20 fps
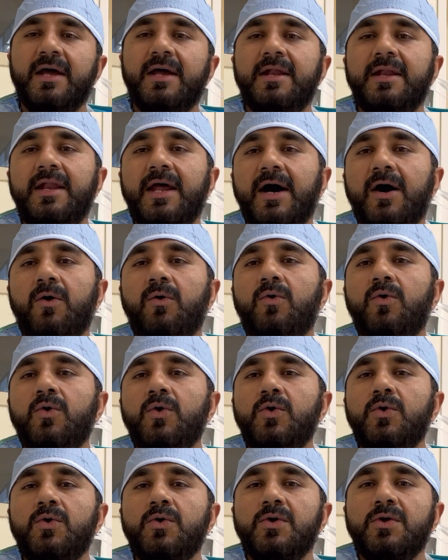Now,
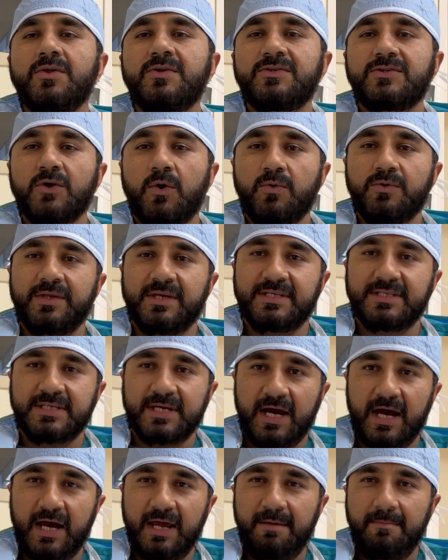so the
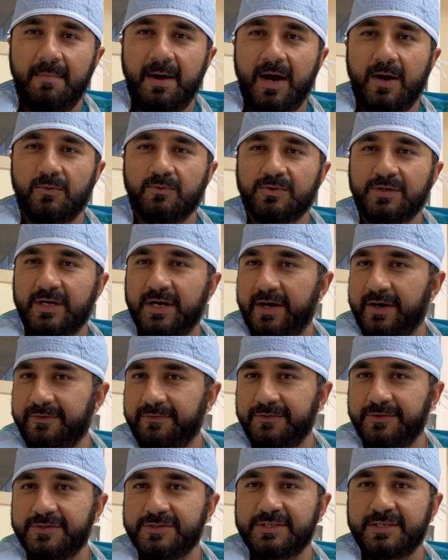timeout
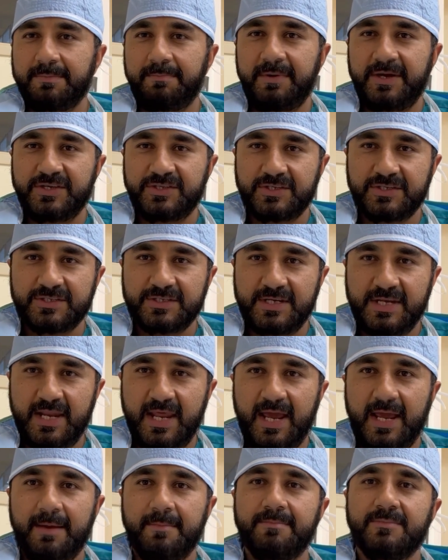covers the patient's
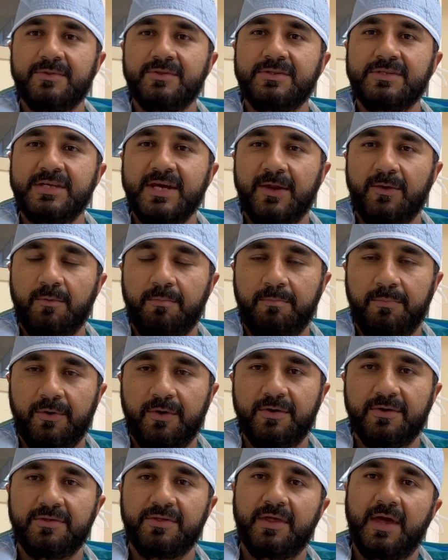name, date of
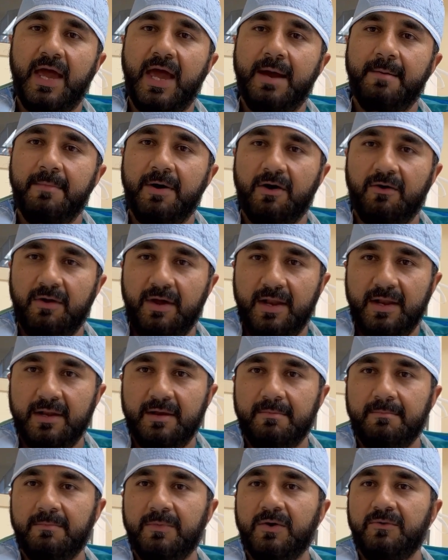birth, MRN
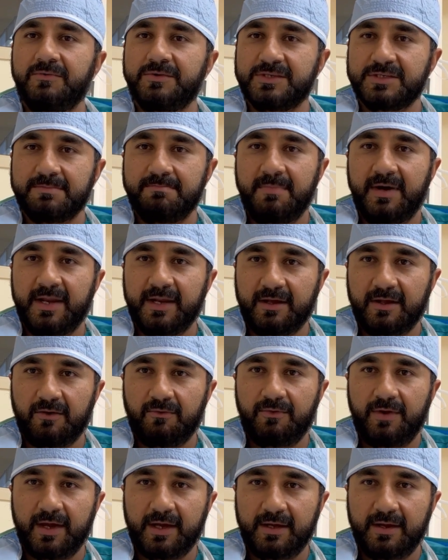number, which is medical
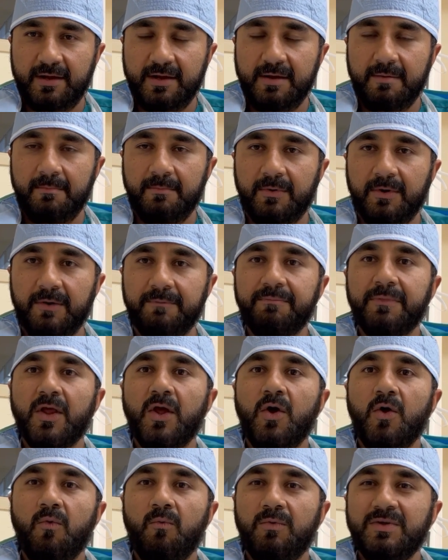record number.
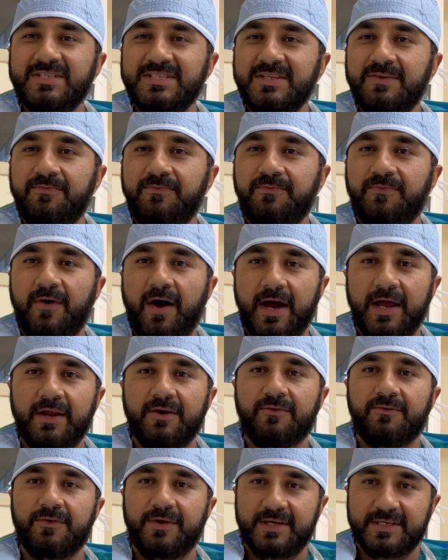What's the fire
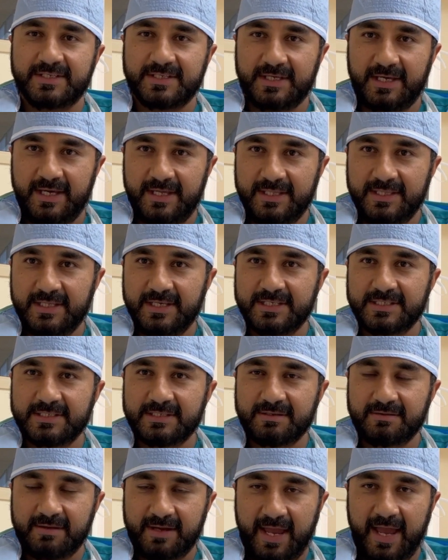risk in
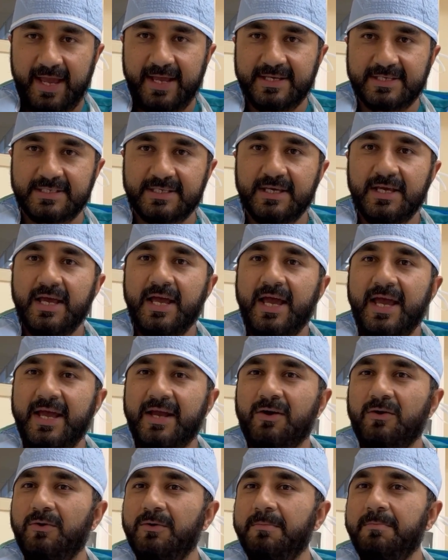this case?
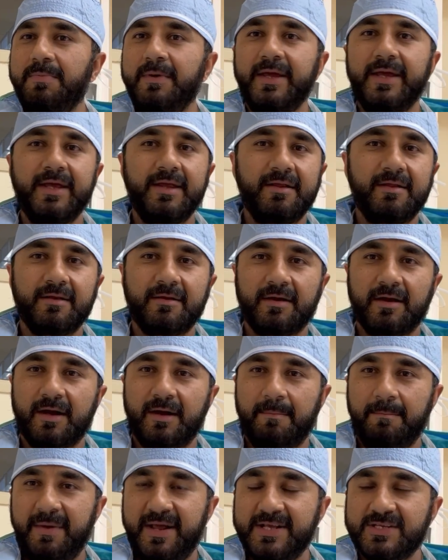It could be
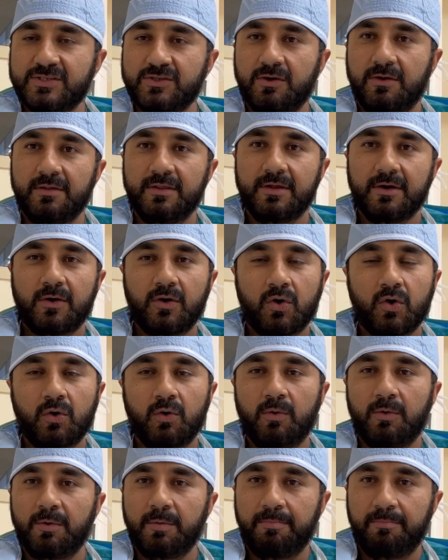based on the
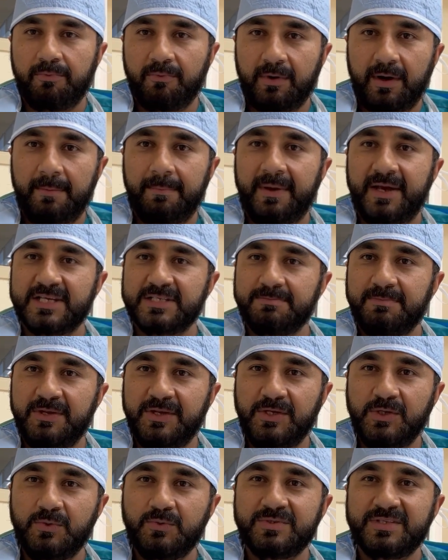ChloraPrep has
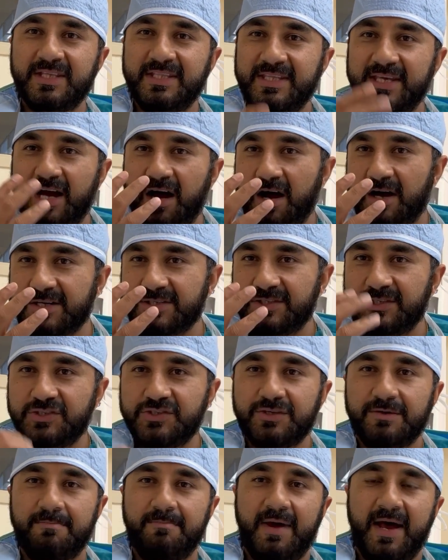been used, and the
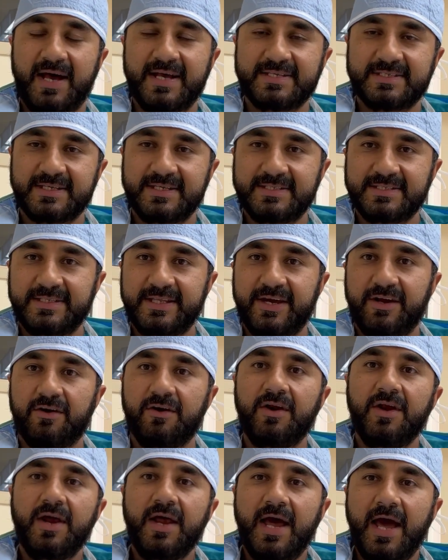oxygen mask is
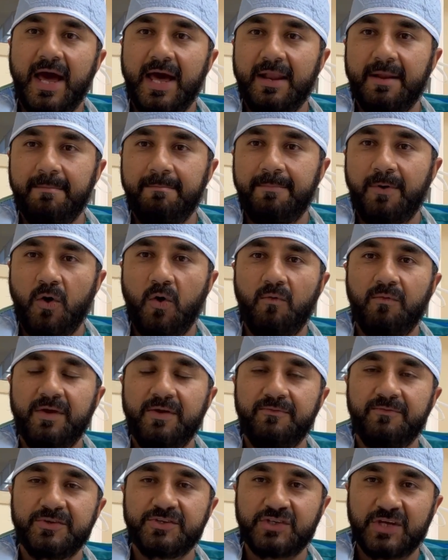there, and a Bowie
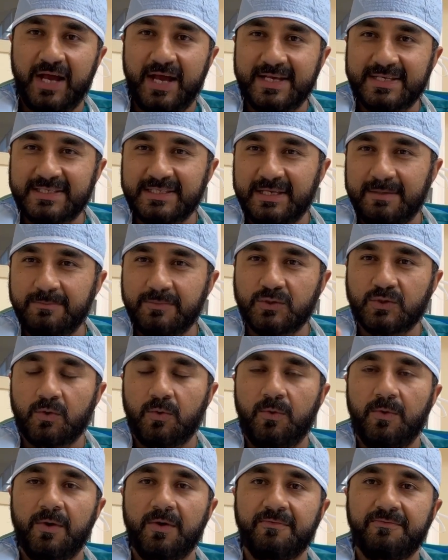which has some
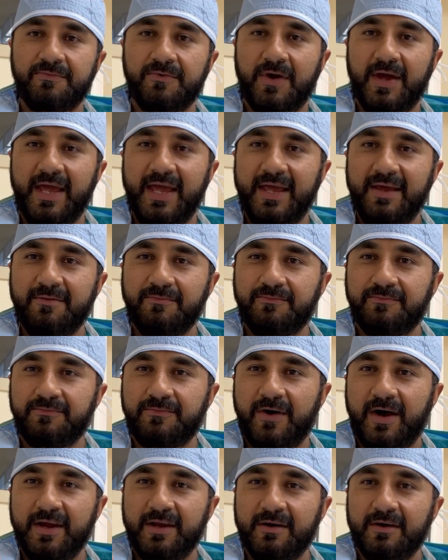sort of a
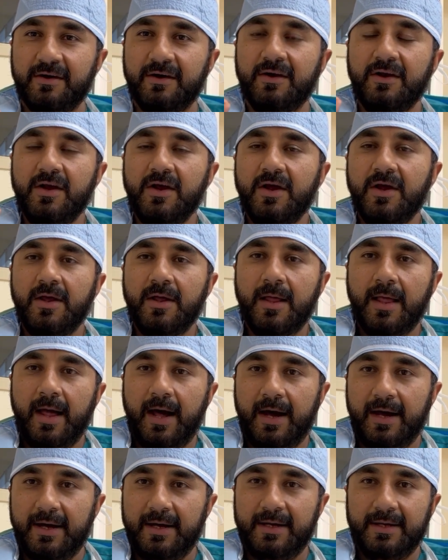fire,
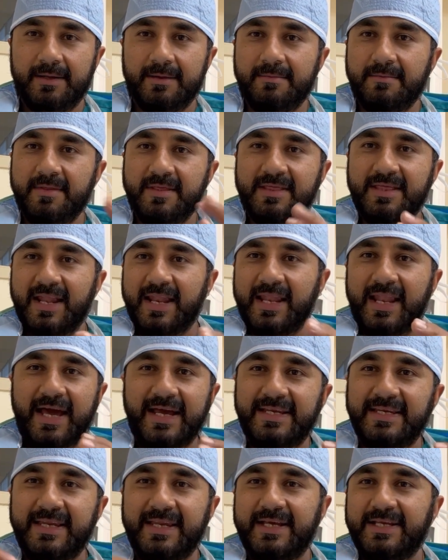the
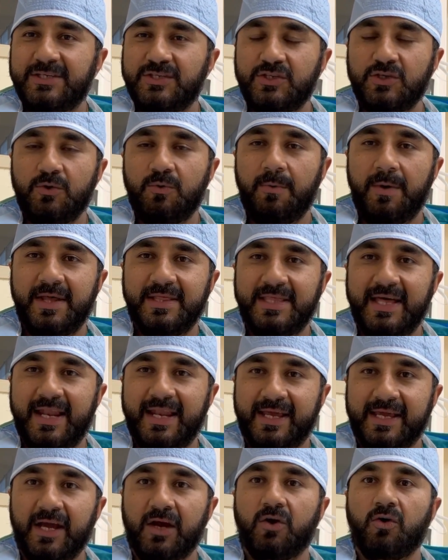lightning to it, that
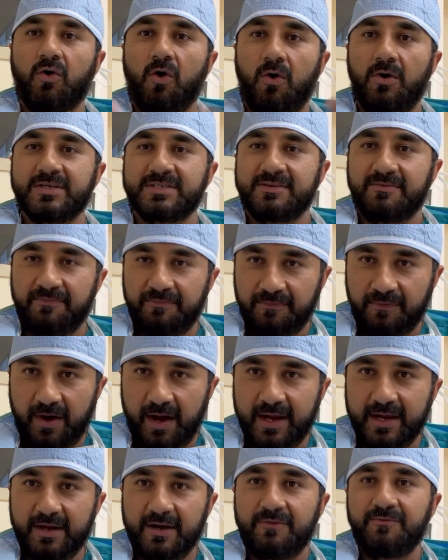it could cause a
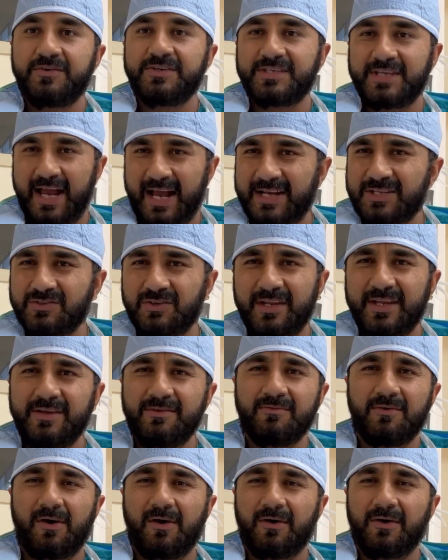fire, which actually
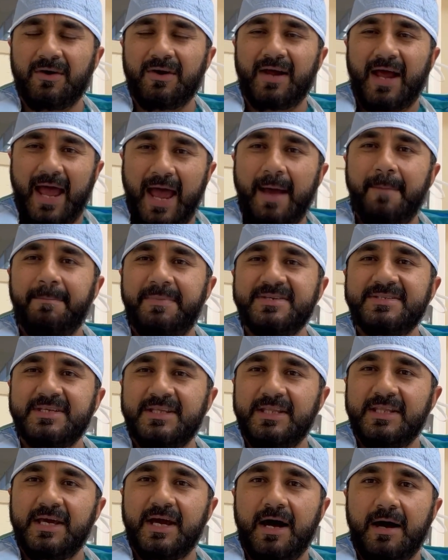happens
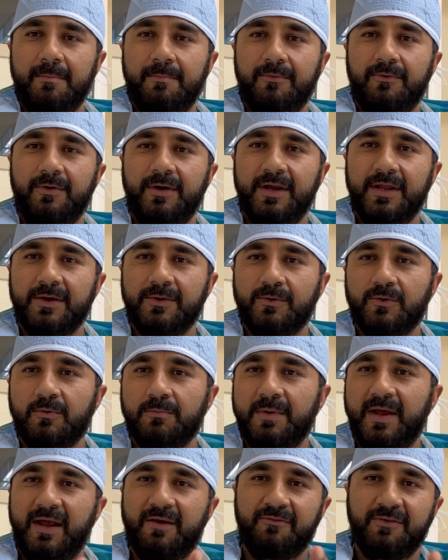in the operating
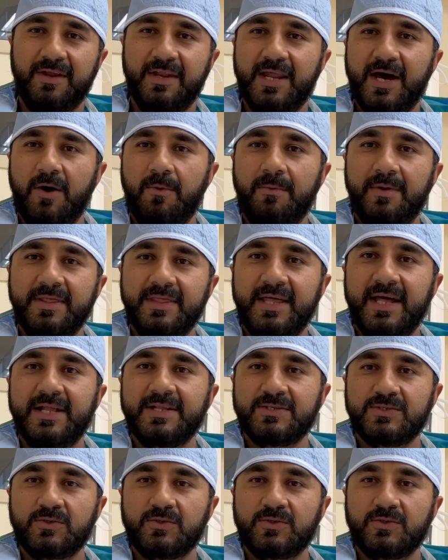room every now and then.